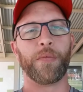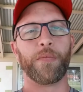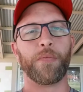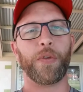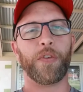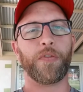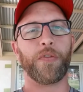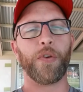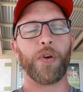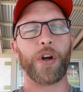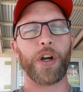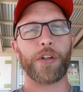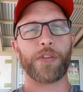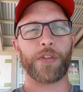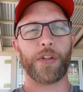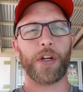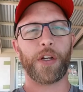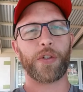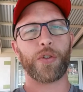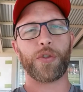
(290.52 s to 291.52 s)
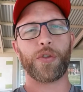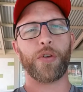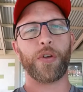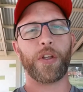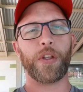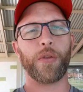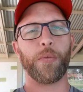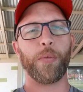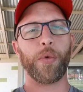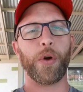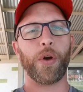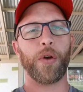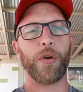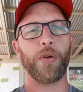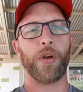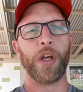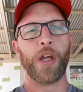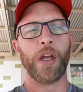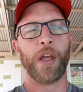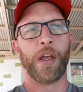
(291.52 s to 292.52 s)
before I start shooting the bow
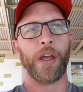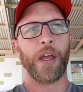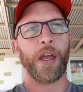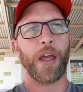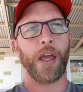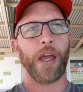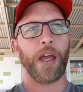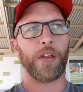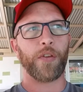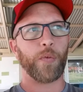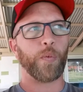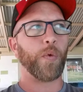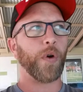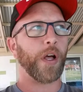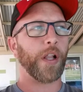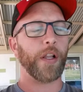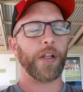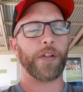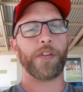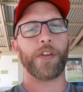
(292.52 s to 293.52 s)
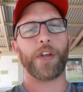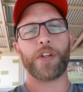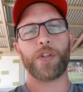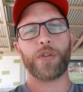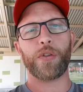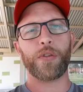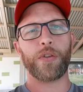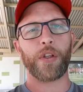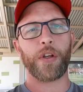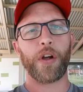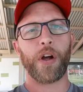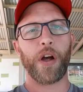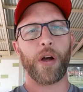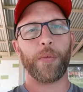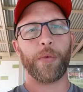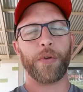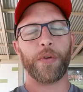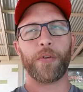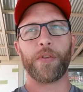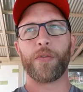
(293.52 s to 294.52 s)
as well as I shoot the
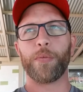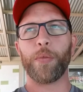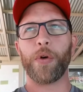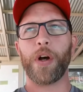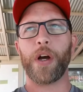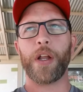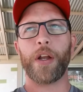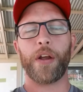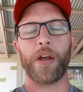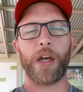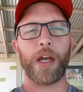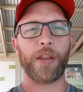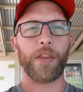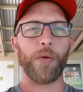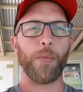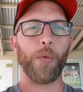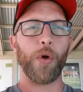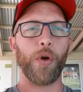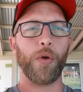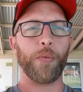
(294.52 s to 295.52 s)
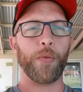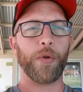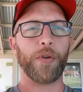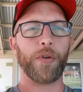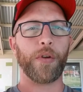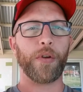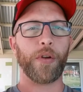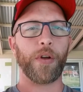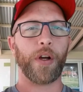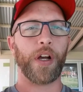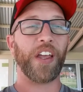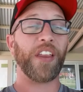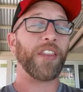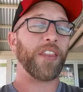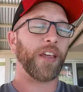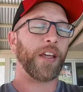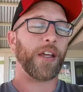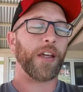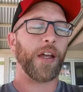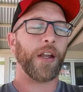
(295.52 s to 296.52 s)
Carbon Spider at the moment, I
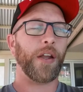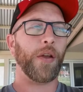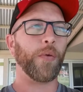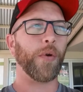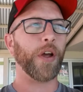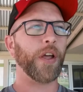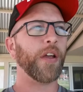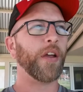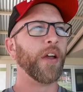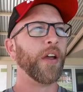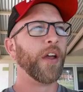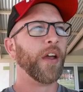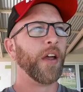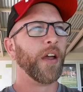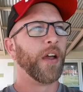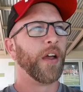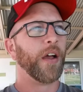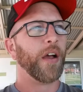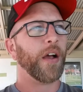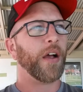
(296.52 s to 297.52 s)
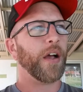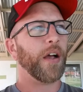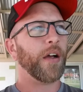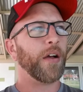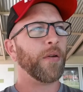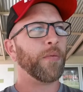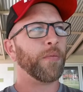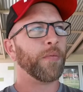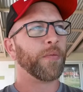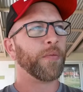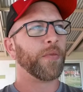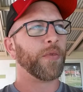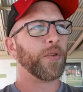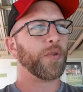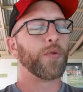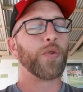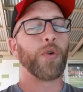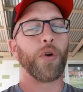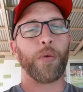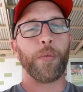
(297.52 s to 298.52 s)
think anyway. The
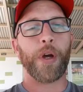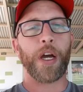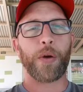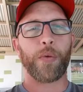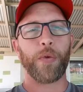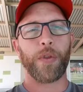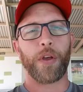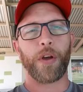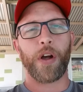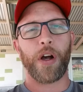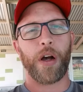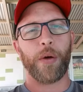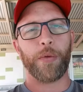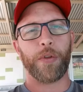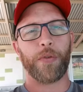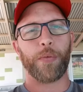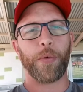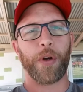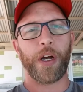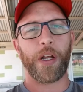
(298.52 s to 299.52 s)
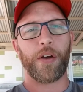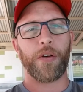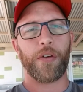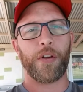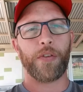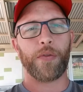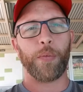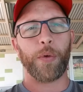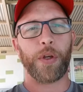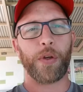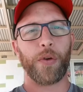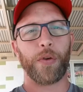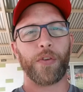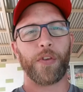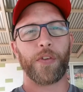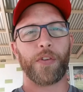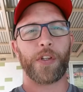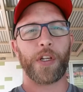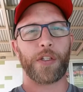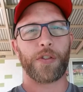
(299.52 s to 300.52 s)
drawback with a carbon spider is because
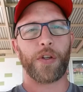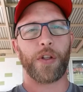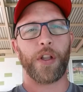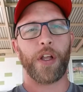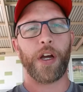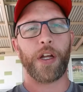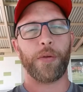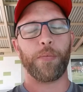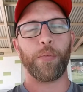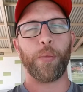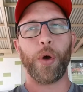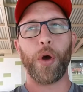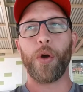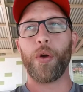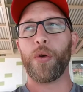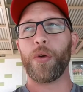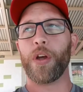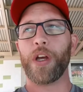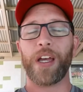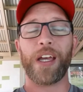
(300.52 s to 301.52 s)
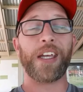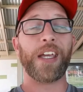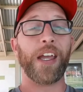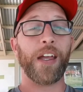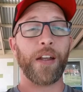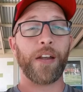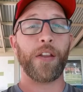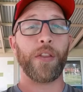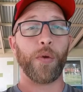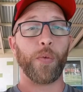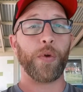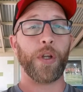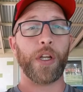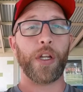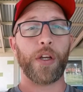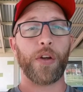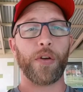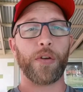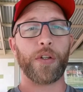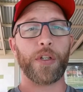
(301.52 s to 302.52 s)
it's such a light bow, again in the windy
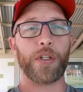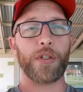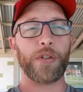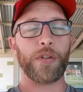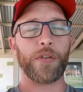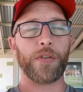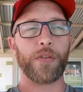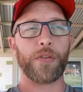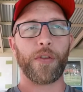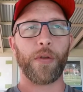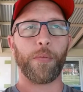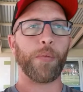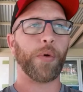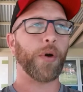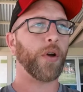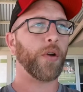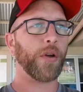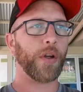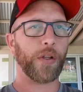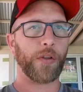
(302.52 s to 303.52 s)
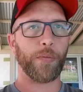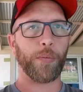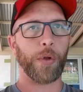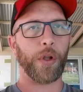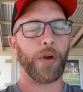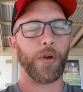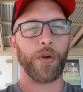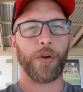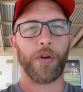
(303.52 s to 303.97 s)
conditions, the bow gets blown